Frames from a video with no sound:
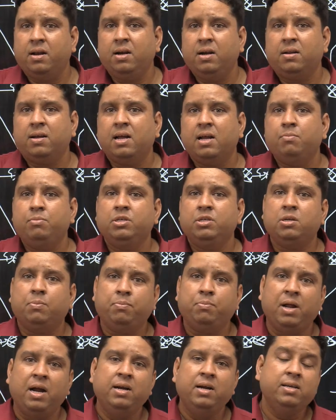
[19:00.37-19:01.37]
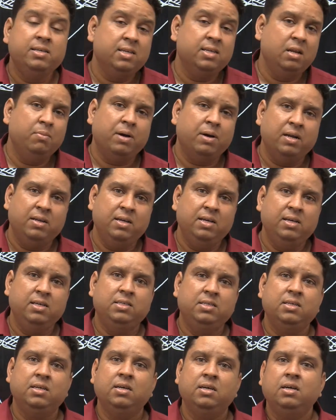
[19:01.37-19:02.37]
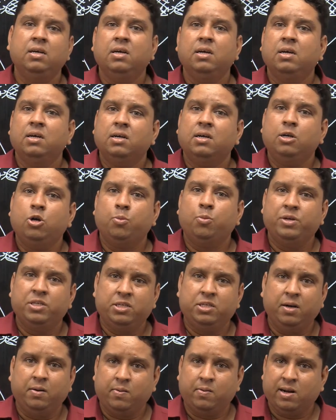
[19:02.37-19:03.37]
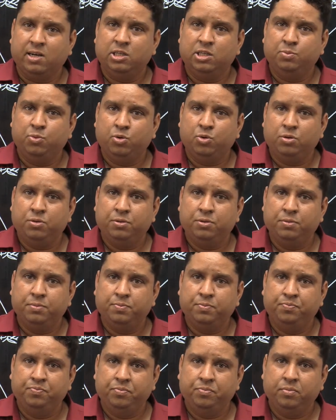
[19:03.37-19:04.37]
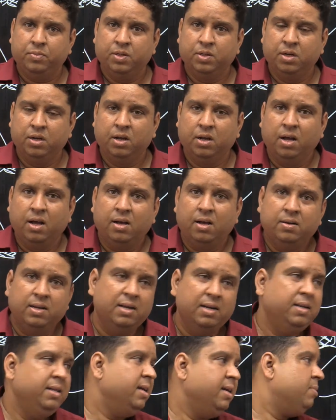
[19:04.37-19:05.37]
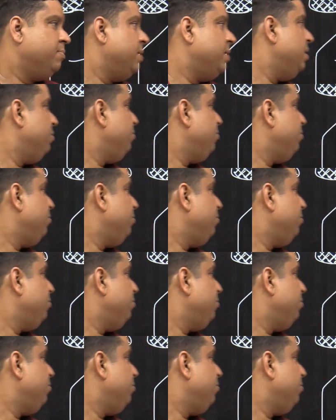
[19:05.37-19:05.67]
it can be supplied easily by these domestic transport. Then nearby